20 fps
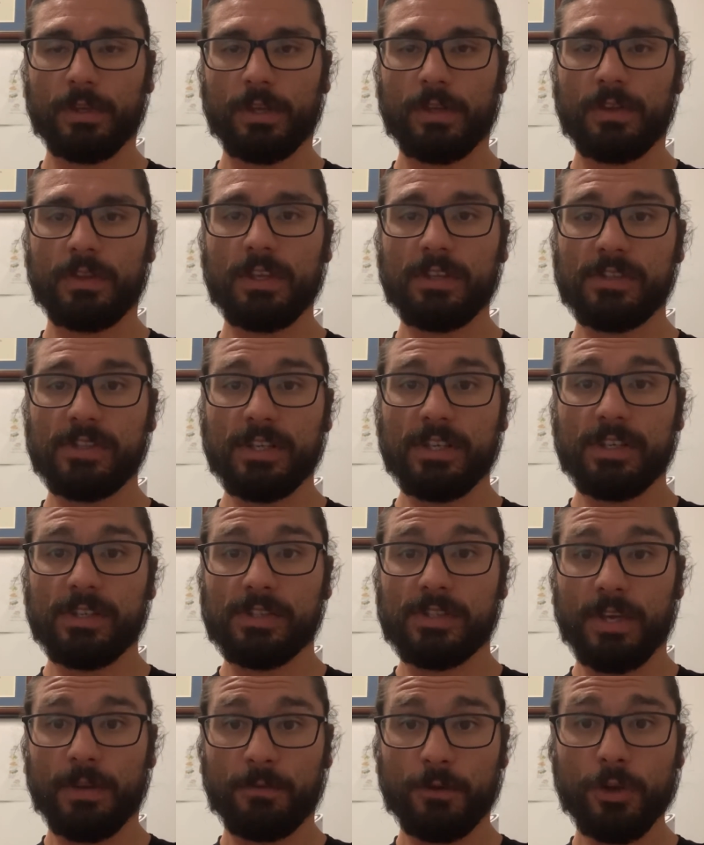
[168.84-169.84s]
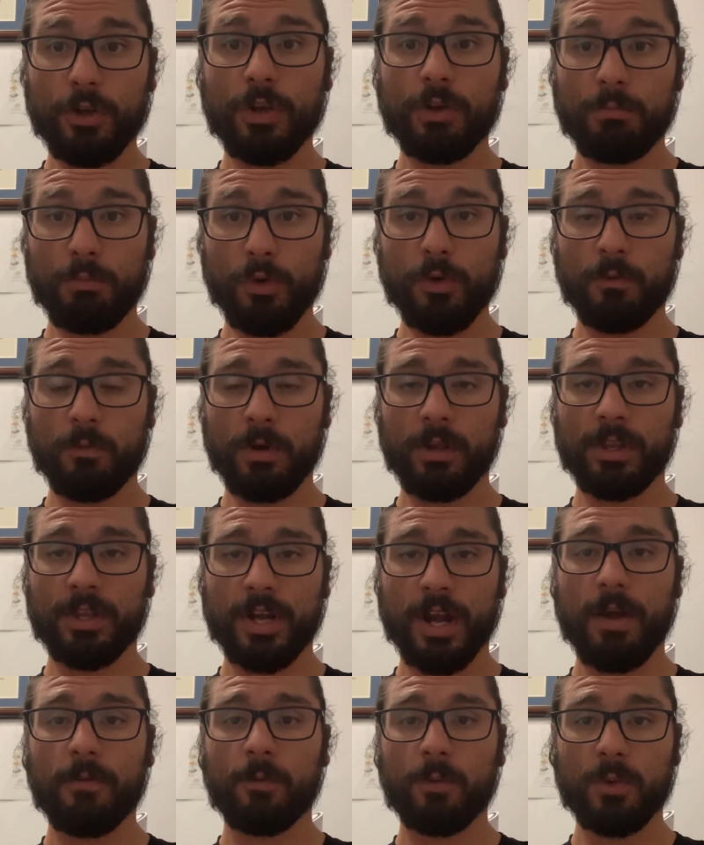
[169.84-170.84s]
this is if you can move well
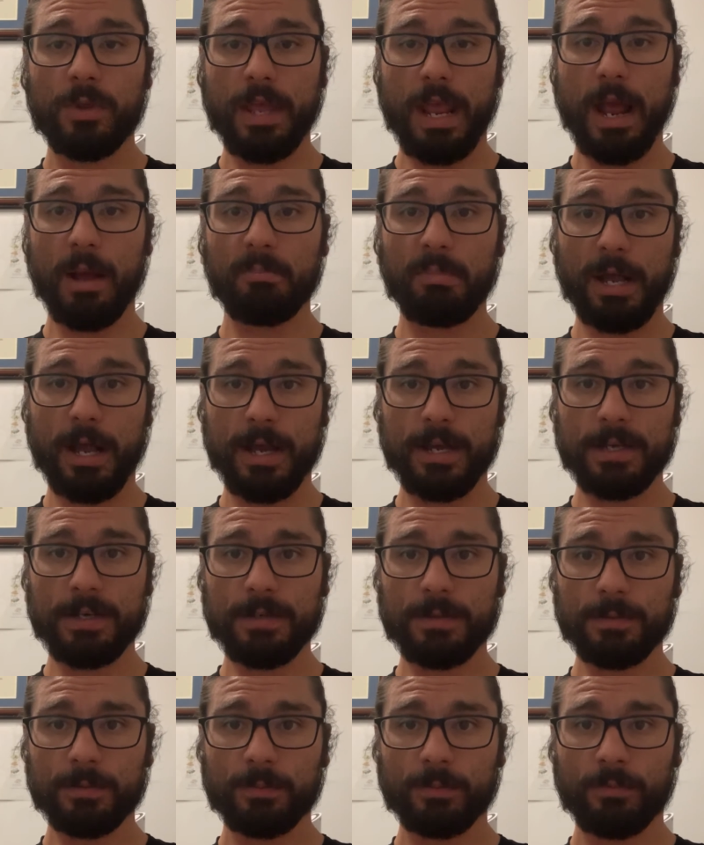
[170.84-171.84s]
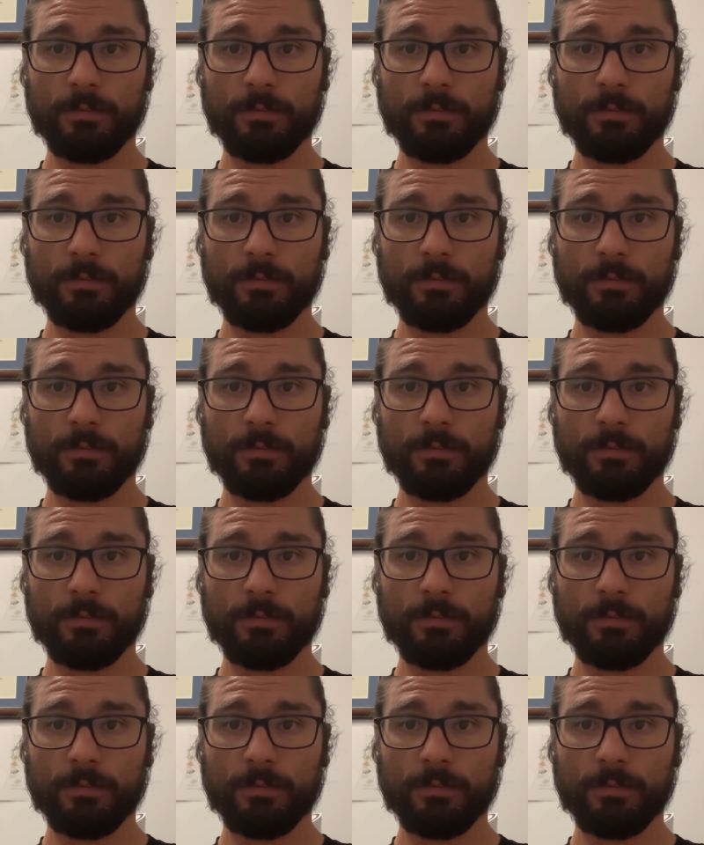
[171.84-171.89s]
enough without pain